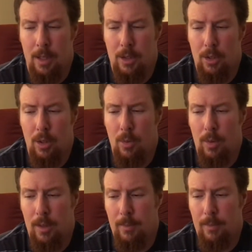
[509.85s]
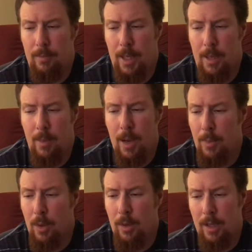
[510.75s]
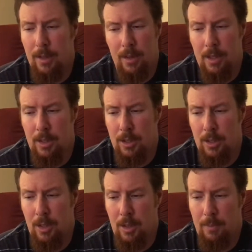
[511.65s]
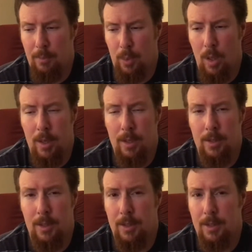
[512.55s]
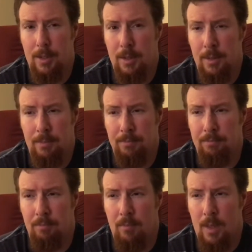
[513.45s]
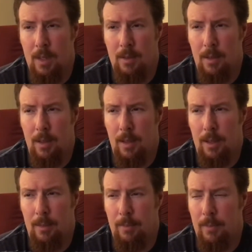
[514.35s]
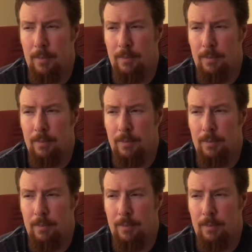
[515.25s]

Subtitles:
So in my book, this product is good.